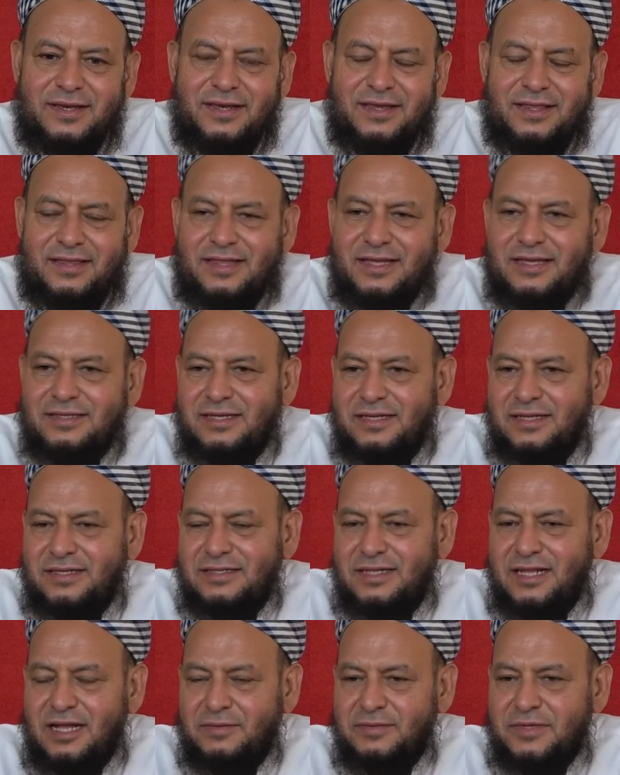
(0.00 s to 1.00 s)
things that
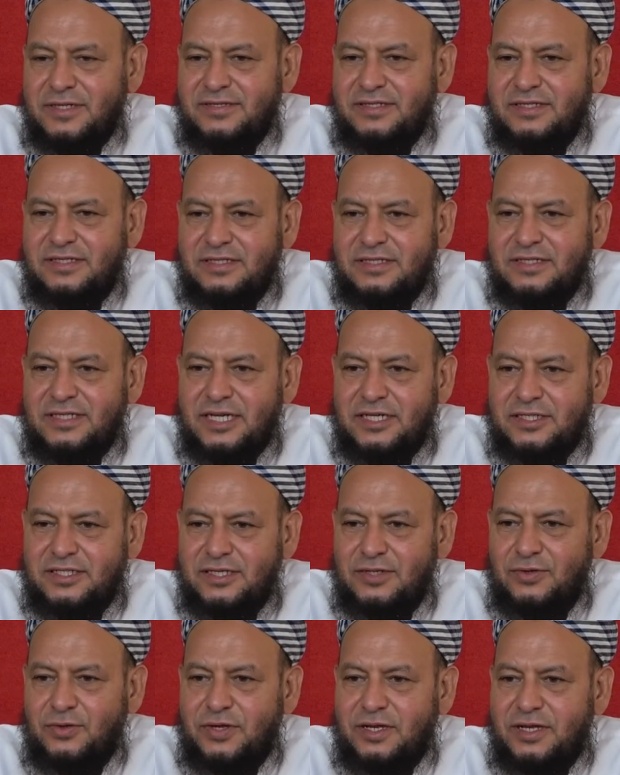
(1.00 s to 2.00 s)
Islam has
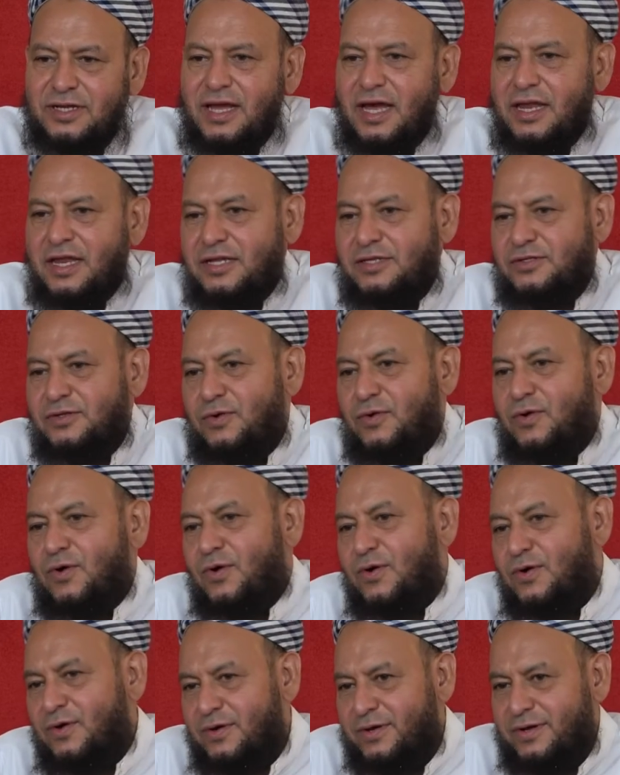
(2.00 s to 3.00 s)
sanctioned or encouraged,
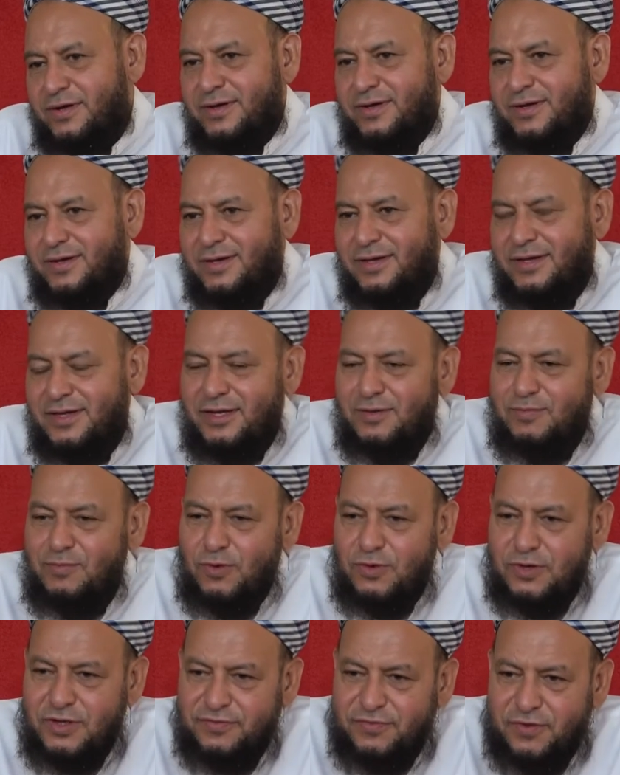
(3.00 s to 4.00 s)
or it
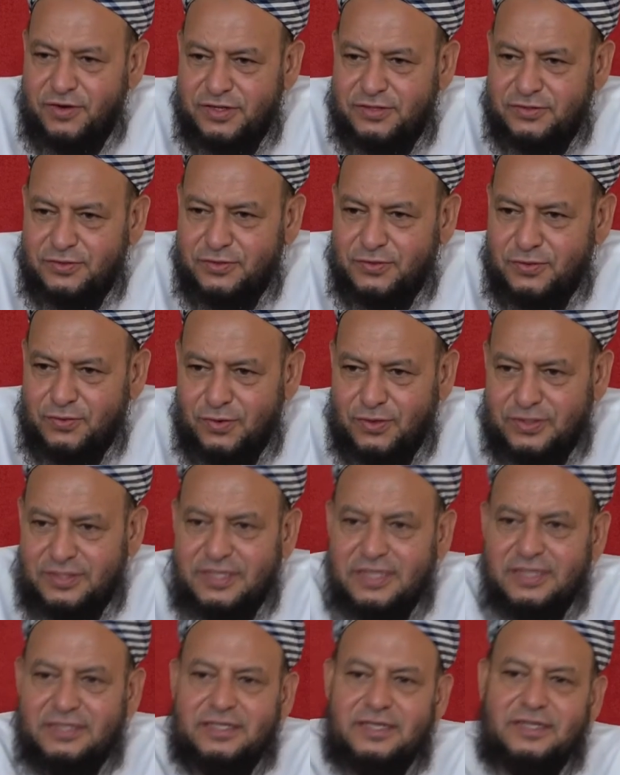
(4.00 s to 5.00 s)
motivates you towards
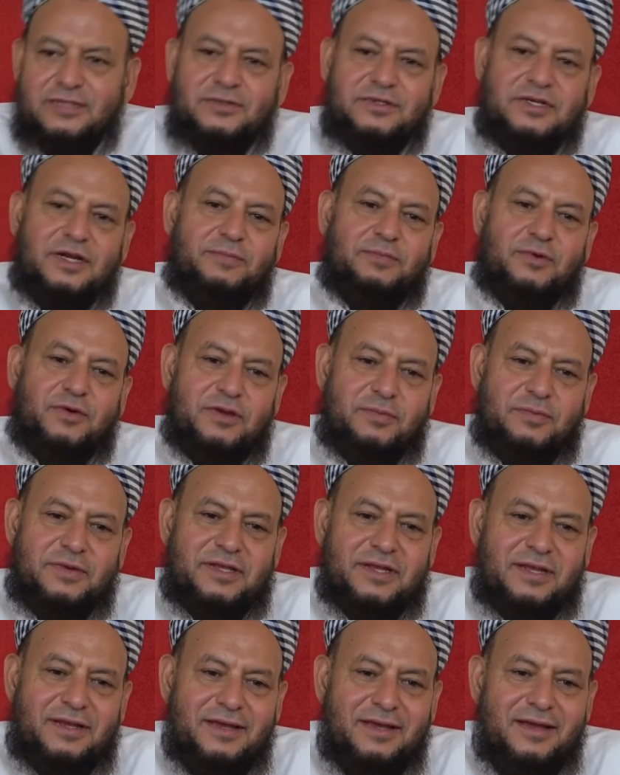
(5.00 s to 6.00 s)
these things which are
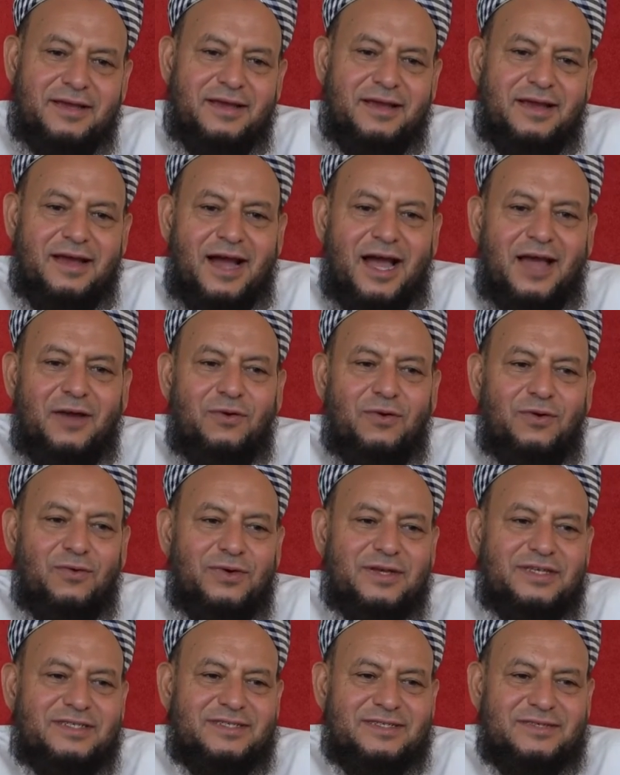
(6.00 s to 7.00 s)
prohibited. I
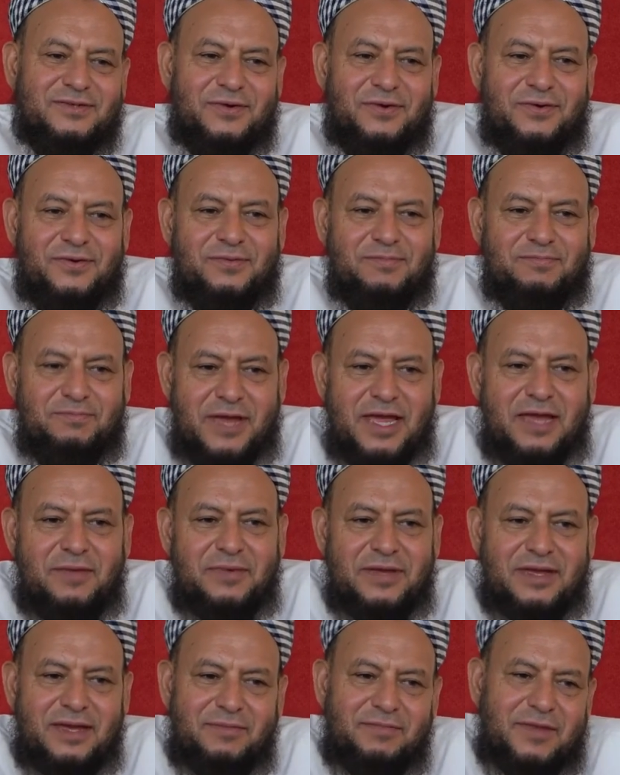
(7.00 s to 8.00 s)
always,
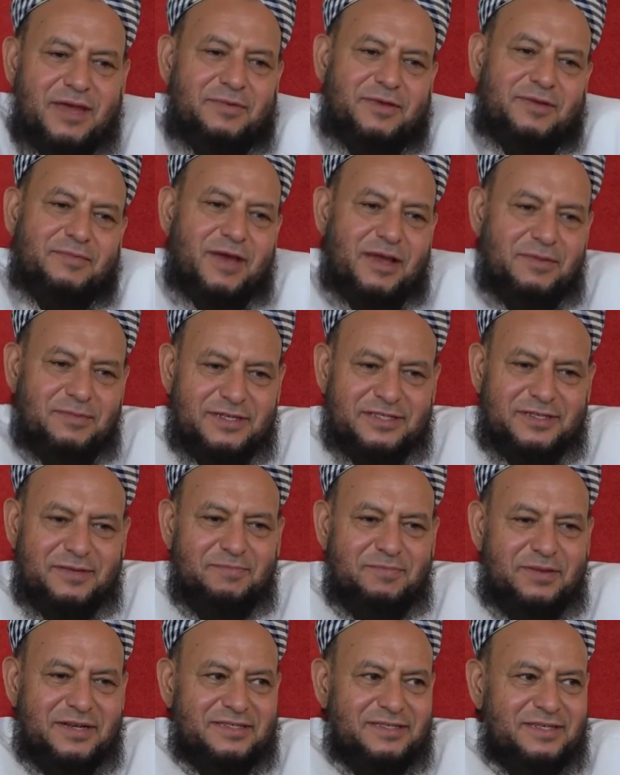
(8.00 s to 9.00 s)
maybe it might be
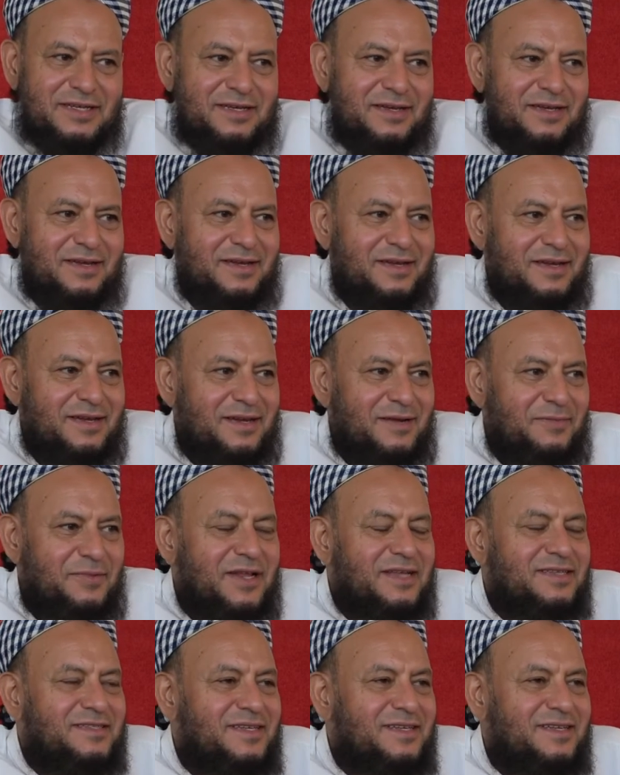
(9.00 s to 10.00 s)
simplistic,
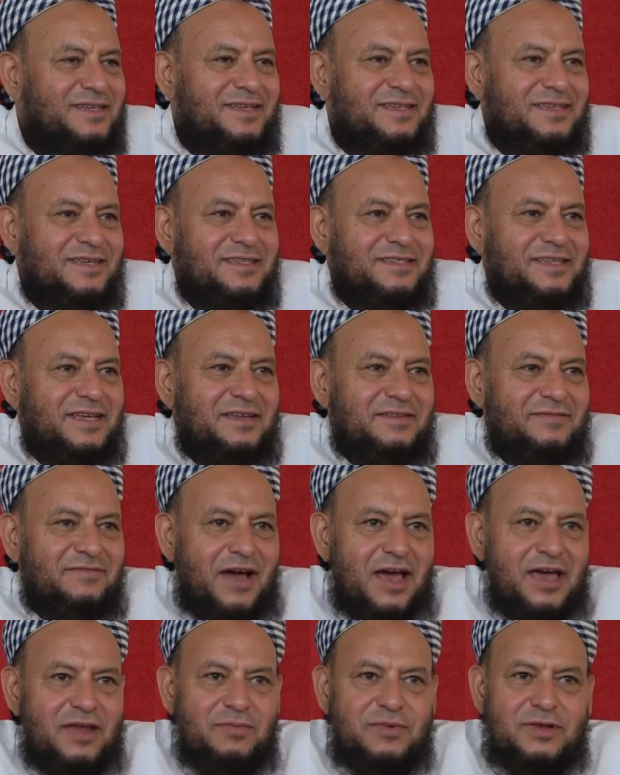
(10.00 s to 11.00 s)
but I said, is the
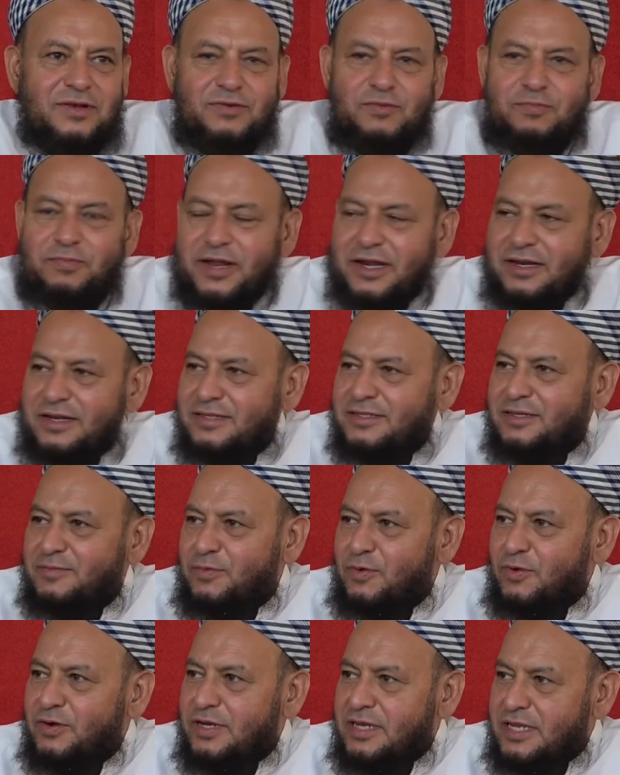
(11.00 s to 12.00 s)
environment to practice
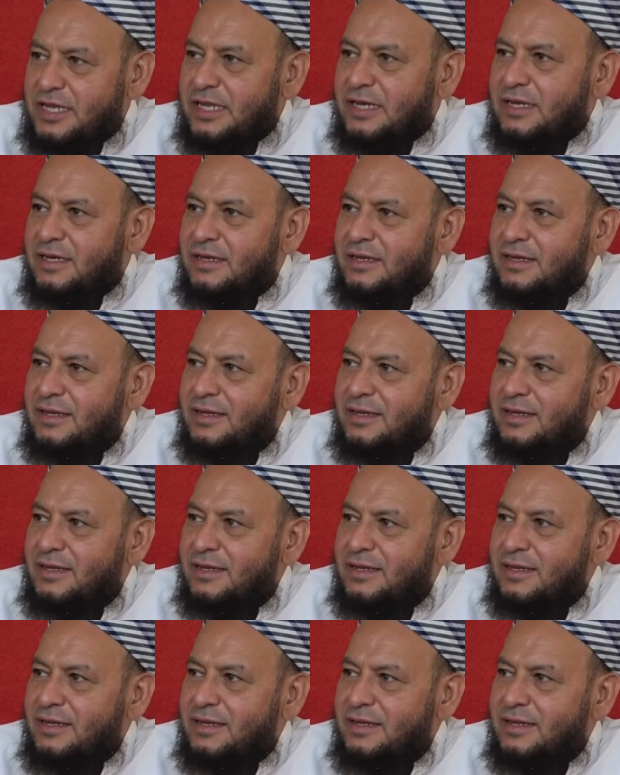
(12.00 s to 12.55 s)
upon deen